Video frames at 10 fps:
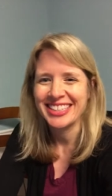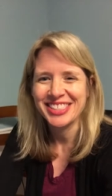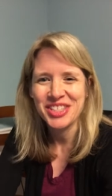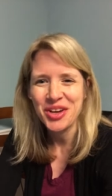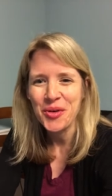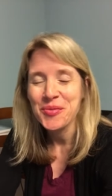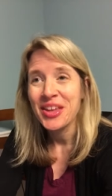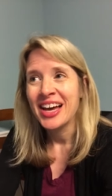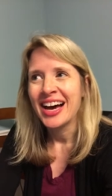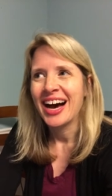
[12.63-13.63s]
And so
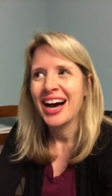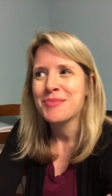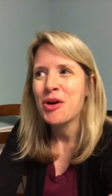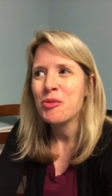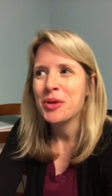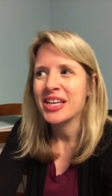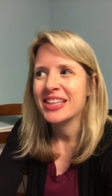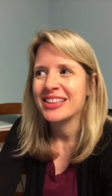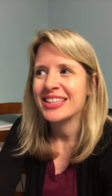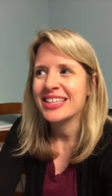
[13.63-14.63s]
I'm hoping
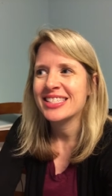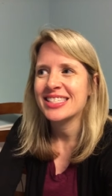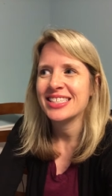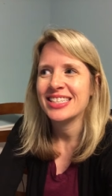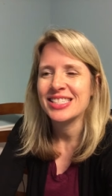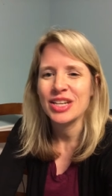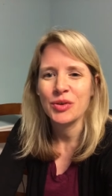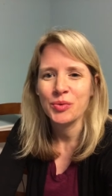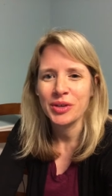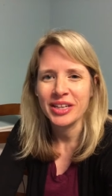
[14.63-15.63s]
that this is a
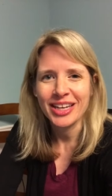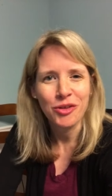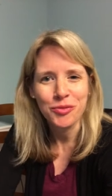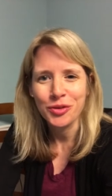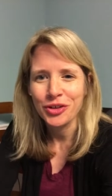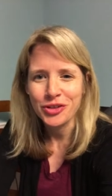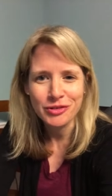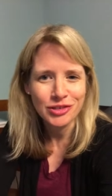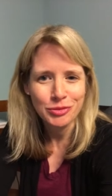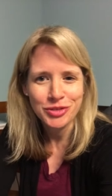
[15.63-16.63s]
really helpful
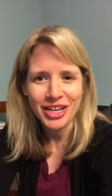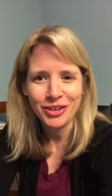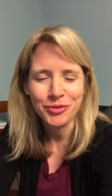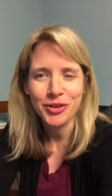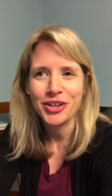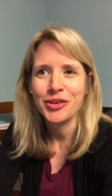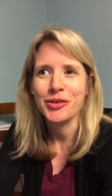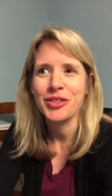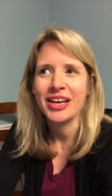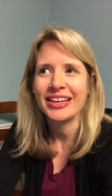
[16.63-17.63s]
YouTube channel for
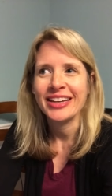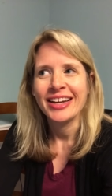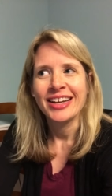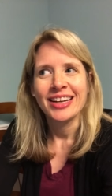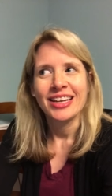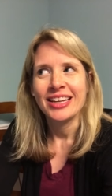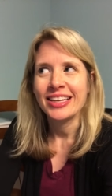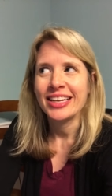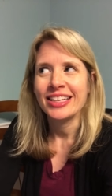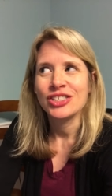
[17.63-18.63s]
you that
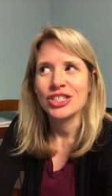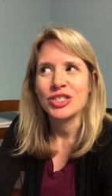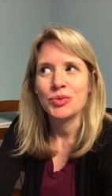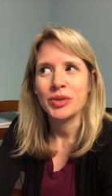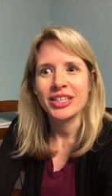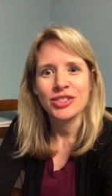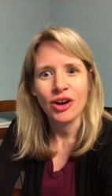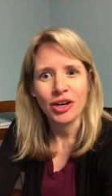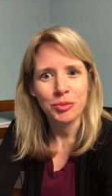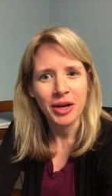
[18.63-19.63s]
can just really
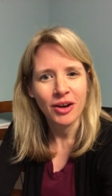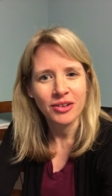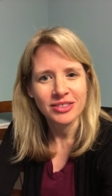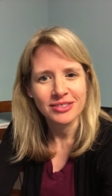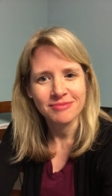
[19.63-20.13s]
talk about